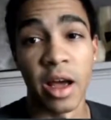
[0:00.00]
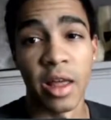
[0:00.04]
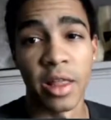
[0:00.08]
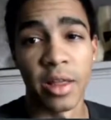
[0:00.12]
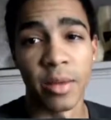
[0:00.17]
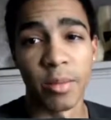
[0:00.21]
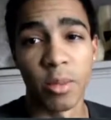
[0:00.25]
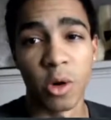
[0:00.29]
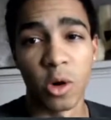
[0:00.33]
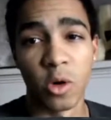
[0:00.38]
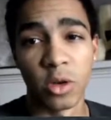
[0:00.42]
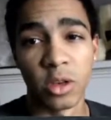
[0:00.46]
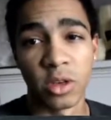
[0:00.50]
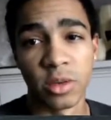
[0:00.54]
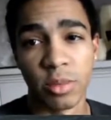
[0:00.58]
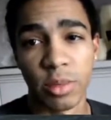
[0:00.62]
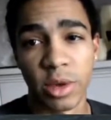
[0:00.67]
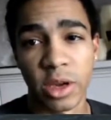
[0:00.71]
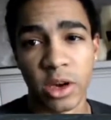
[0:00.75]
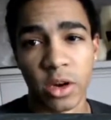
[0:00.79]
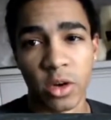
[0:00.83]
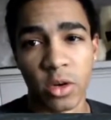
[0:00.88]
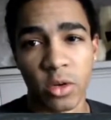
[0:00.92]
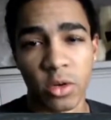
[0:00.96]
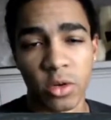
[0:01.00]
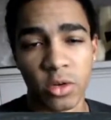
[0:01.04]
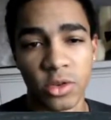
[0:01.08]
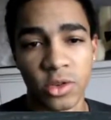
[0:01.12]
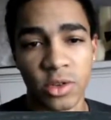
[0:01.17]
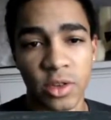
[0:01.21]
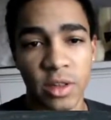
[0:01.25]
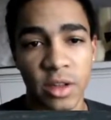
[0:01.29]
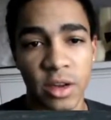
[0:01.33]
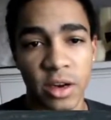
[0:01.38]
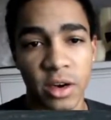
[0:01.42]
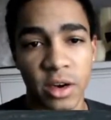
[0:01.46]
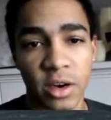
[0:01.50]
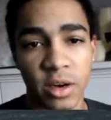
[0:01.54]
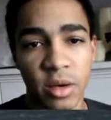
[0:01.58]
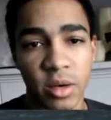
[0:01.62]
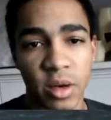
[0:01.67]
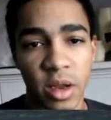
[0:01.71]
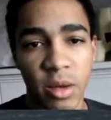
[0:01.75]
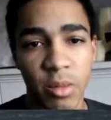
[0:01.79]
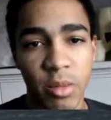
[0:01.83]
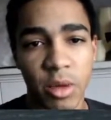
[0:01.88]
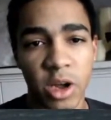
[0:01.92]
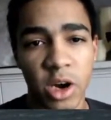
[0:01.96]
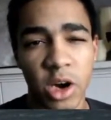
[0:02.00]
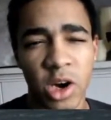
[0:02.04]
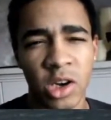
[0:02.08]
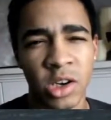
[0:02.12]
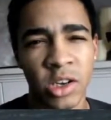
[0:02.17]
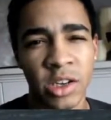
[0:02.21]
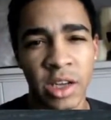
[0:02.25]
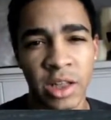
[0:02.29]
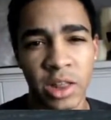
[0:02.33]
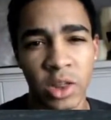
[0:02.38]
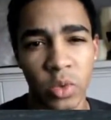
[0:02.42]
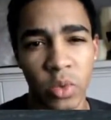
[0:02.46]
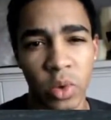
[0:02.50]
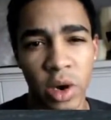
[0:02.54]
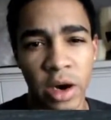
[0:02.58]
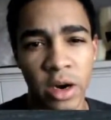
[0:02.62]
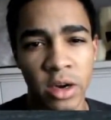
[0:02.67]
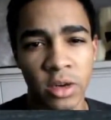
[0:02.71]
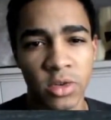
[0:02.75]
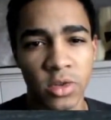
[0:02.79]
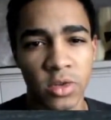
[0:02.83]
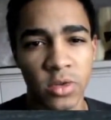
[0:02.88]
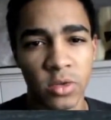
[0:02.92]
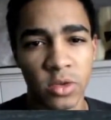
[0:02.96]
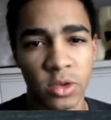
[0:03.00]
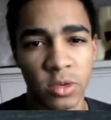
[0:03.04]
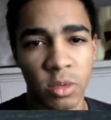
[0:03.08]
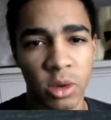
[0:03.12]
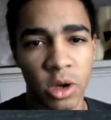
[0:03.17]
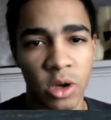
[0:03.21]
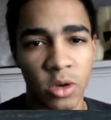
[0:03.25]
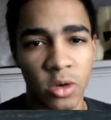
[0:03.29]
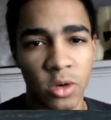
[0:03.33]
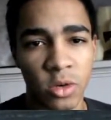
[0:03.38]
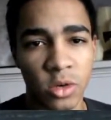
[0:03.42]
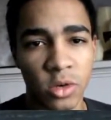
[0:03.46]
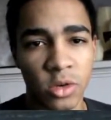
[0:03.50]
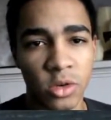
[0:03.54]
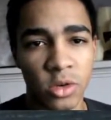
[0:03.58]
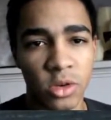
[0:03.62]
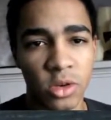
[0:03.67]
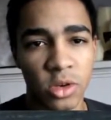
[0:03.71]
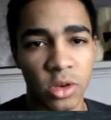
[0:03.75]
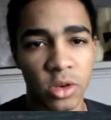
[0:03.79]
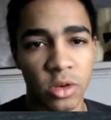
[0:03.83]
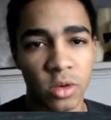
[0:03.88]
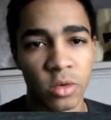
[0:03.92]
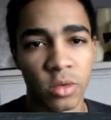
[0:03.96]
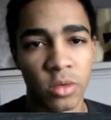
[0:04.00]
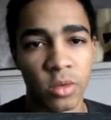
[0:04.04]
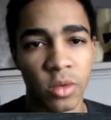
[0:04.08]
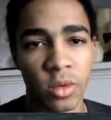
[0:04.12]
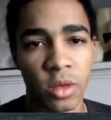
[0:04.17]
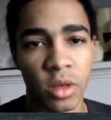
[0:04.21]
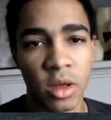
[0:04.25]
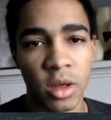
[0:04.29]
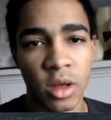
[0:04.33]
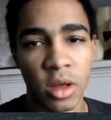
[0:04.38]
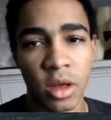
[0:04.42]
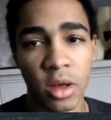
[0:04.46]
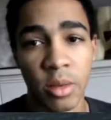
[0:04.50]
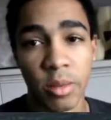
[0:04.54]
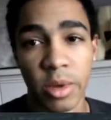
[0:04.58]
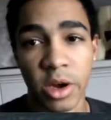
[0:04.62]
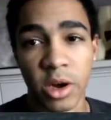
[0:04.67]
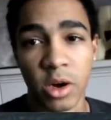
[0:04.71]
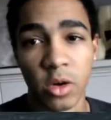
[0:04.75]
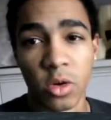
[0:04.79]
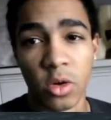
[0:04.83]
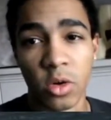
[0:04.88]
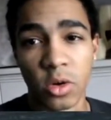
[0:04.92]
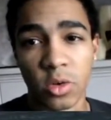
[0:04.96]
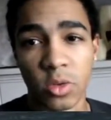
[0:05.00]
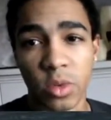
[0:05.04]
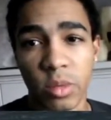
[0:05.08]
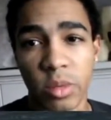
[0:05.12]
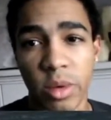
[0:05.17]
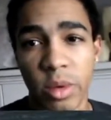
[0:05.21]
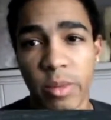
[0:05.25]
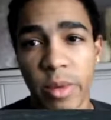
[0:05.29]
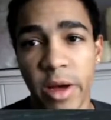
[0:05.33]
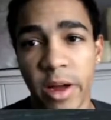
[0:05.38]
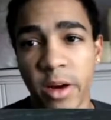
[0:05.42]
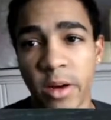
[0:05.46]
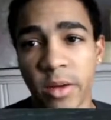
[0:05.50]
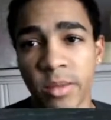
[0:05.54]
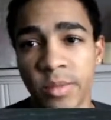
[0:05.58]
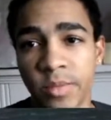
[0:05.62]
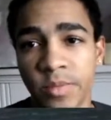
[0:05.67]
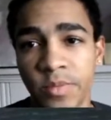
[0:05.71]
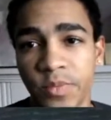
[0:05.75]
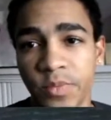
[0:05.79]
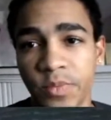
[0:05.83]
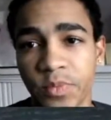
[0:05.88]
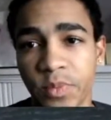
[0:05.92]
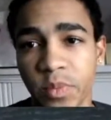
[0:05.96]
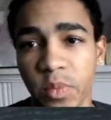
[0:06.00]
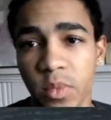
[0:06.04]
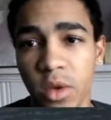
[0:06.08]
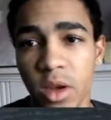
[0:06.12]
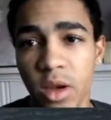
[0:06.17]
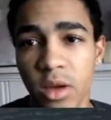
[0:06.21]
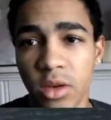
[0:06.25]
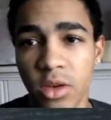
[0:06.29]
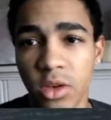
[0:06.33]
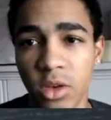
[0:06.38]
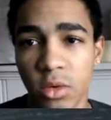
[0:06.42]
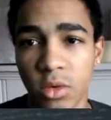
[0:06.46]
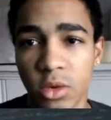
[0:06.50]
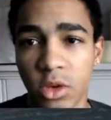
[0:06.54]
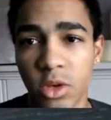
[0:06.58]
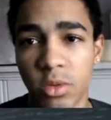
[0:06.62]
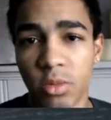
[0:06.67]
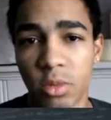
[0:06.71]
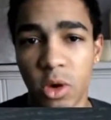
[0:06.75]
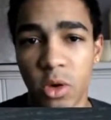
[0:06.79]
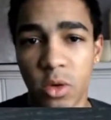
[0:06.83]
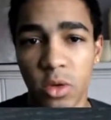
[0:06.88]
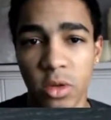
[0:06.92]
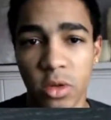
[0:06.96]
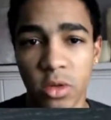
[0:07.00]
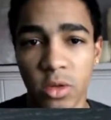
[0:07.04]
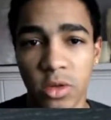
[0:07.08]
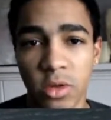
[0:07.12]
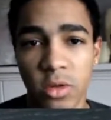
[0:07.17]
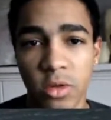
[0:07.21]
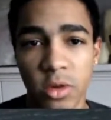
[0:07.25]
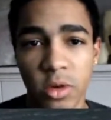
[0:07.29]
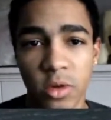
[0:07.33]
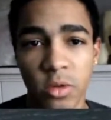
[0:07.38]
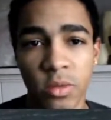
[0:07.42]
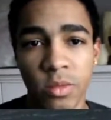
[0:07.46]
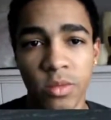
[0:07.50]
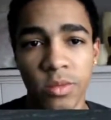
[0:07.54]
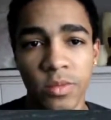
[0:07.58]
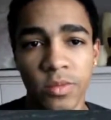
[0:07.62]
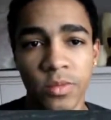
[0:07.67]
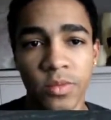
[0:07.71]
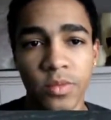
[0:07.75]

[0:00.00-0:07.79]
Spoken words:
and then poke some bigger holes in there. It'd be hard to get the wires through small holes, so bigger holes would be better. So we'll just poke those through.